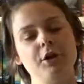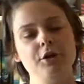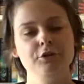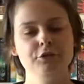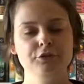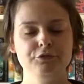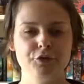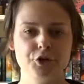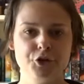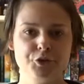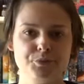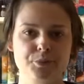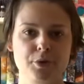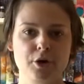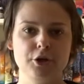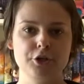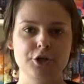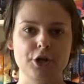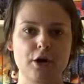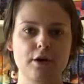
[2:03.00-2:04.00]
on the first
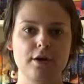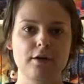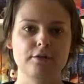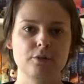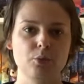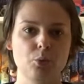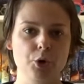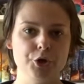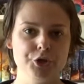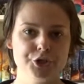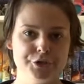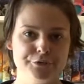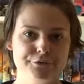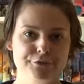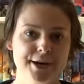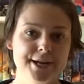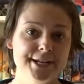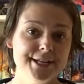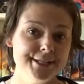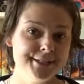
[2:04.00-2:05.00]
part of Words of
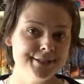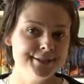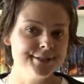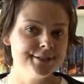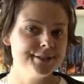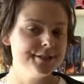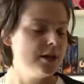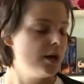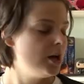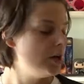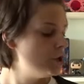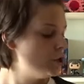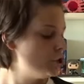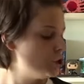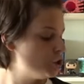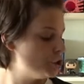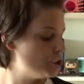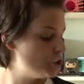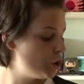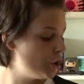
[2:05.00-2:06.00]
Radiance,
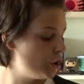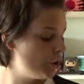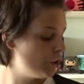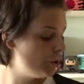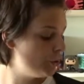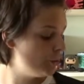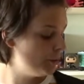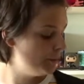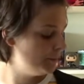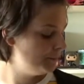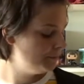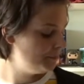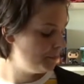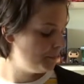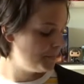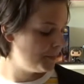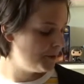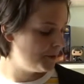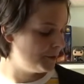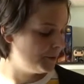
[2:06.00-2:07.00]
so,
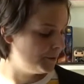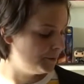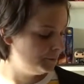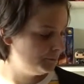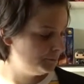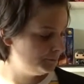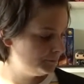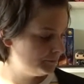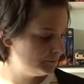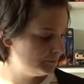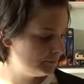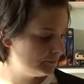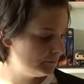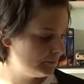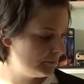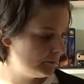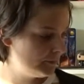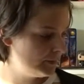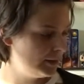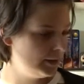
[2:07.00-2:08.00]
you know,
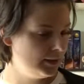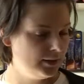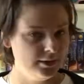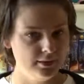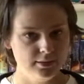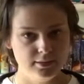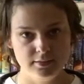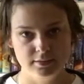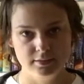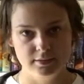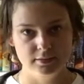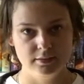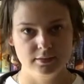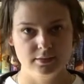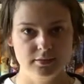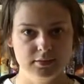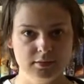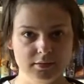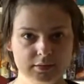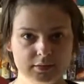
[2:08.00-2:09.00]
this
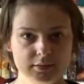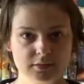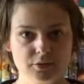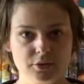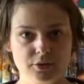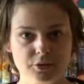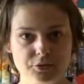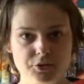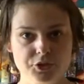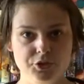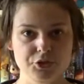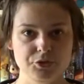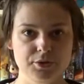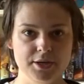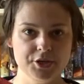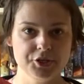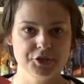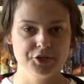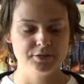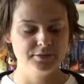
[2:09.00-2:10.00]
is the
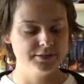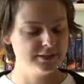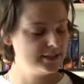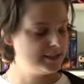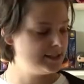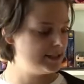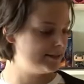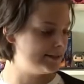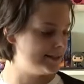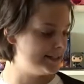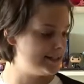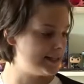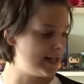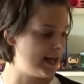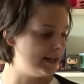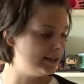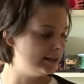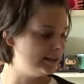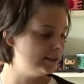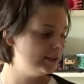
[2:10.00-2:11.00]
continuation of that series
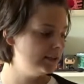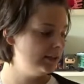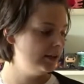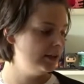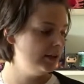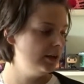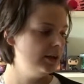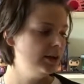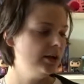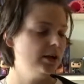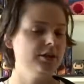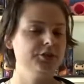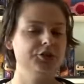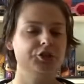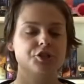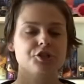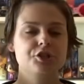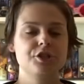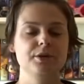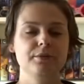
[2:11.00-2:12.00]
and I
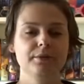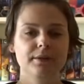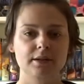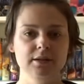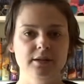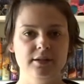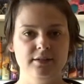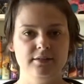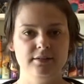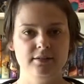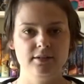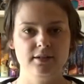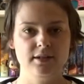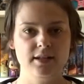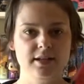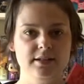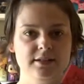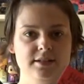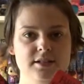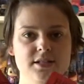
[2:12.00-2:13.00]
just, I really li
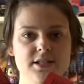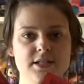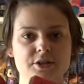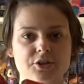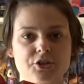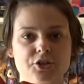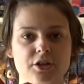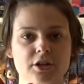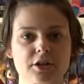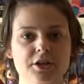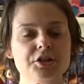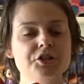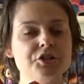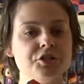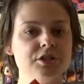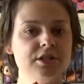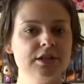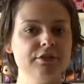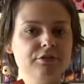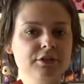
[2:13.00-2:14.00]
like this series a lot. It's
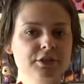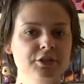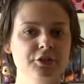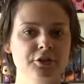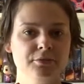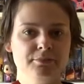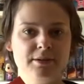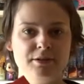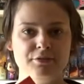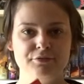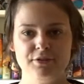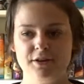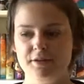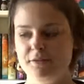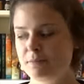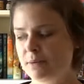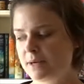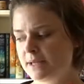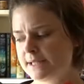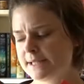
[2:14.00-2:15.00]
definitely not my favorite
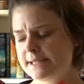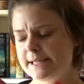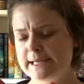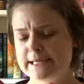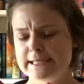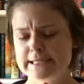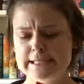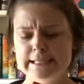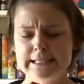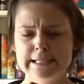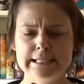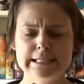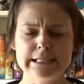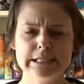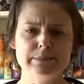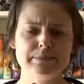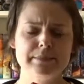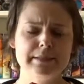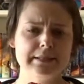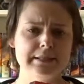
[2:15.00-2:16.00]
Brandon Sanderson series,
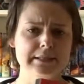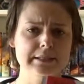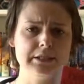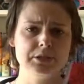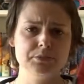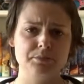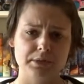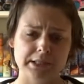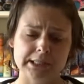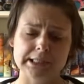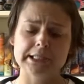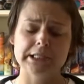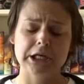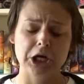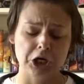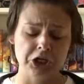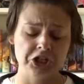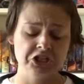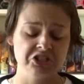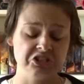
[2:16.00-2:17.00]
but it's pretty
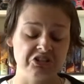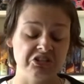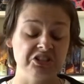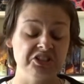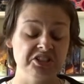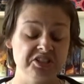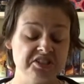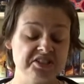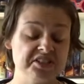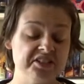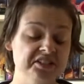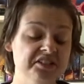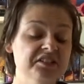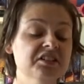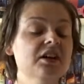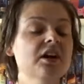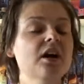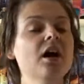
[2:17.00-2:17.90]
darn solid still.